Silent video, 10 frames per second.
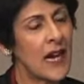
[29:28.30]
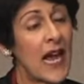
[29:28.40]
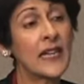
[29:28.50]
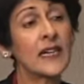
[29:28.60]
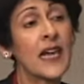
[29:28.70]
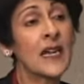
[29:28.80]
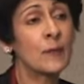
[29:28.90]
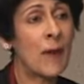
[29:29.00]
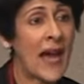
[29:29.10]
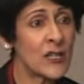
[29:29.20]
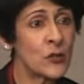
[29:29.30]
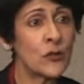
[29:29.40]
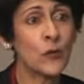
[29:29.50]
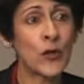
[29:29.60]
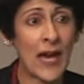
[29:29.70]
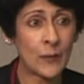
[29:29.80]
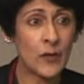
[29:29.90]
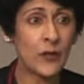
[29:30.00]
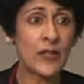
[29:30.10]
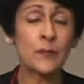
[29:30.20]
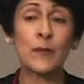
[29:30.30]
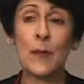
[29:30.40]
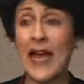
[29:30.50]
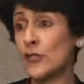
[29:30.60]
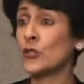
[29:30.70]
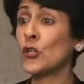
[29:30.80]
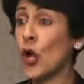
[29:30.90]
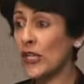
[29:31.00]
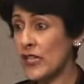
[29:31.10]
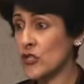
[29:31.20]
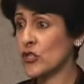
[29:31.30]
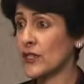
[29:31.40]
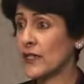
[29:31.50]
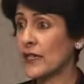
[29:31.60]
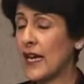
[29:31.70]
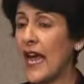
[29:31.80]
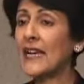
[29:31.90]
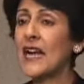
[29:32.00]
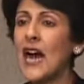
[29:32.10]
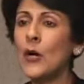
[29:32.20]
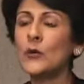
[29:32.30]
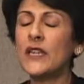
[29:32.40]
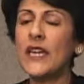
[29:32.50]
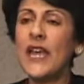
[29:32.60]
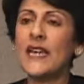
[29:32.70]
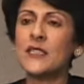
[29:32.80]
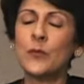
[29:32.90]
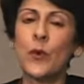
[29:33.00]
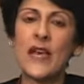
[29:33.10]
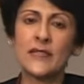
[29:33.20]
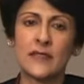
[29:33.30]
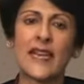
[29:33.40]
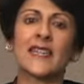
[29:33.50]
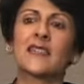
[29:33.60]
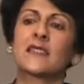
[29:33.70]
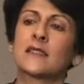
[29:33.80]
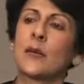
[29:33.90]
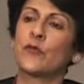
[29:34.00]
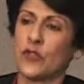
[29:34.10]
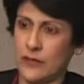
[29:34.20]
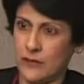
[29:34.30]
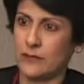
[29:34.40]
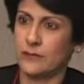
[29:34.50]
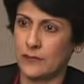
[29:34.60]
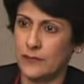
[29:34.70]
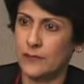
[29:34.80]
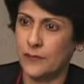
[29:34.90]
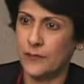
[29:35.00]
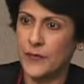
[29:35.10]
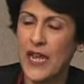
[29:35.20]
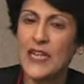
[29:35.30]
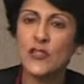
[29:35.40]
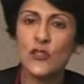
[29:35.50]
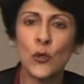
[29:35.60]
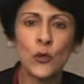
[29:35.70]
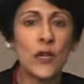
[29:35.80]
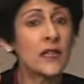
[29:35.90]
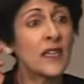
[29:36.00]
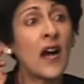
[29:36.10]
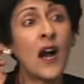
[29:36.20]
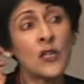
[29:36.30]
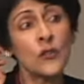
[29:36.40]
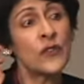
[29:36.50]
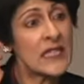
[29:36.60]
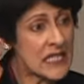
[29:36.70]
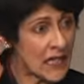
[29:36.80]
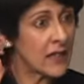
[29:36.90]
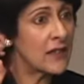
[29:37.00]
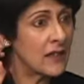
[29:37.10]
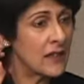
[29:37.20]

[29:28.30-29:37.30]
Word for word: and again, back to the vocabulary, back to the knowledge, and how they express psychic discomfort. And so the art of listening.